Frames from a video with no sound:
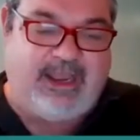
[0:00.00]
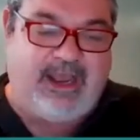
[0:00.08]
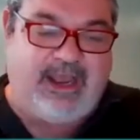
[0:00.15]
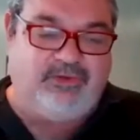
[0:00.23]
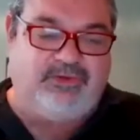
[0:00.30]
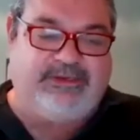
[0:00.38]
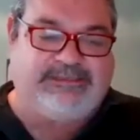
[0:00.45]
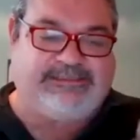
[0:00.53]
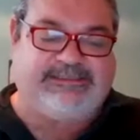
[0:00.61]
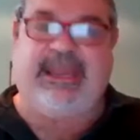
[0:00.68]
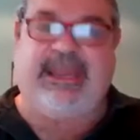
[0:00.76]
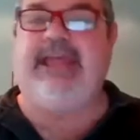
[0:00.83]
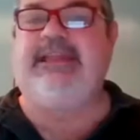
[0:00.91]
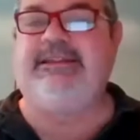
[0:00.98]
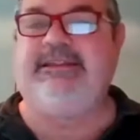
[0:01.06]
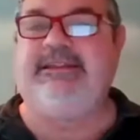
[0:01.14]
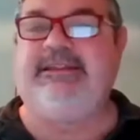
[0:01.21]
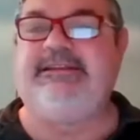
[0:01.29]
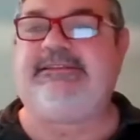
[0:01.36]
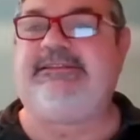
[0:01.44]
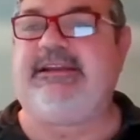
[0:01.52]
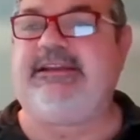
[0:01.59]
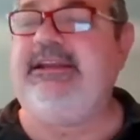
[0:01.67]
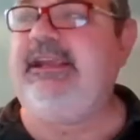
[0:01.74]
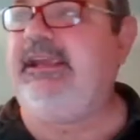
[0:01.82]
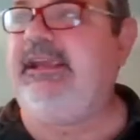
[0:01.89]
to extend this
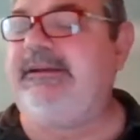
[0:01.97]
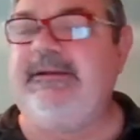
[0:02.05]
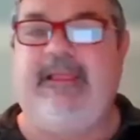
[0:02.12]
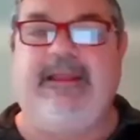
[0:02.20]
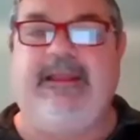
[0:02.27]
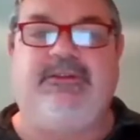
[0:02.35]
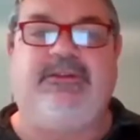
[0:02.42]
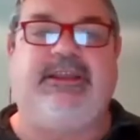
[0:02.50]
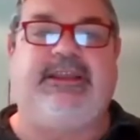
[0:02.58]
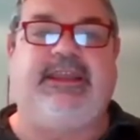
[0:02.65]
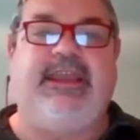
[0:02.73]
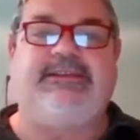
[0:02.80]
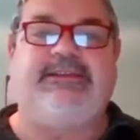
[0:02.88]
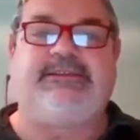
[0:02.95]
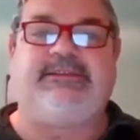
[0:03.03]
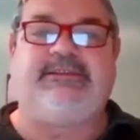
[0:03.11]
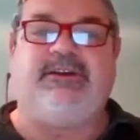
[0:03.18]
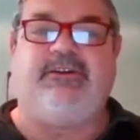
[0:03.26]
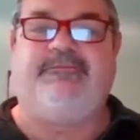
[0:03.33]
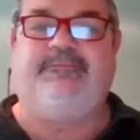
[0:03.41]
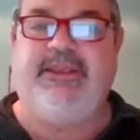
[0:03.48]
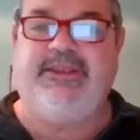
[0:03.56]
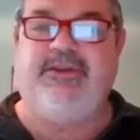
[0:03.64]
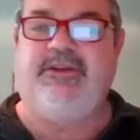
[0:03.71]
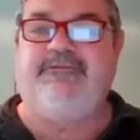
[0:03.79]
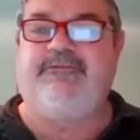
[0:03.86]
technique to the case of
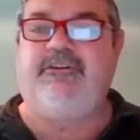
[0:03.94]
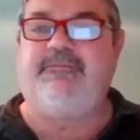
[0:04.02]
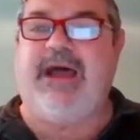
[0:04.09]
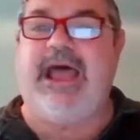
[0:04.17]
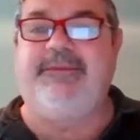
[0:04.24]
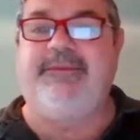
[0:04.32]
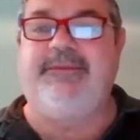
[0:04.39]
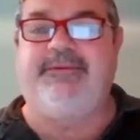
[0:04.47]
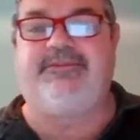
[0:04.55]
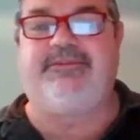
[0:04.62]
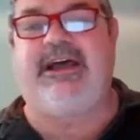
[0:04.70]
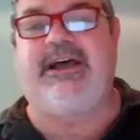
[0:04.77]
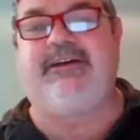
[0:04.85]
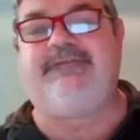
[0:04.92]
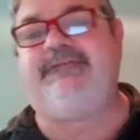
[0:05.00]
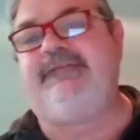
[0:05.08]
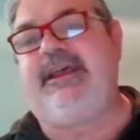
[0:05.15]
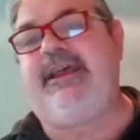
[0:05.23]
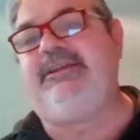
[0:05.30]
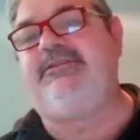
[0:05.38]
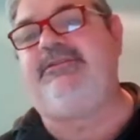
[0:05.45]
p-uniform hypergraph and to the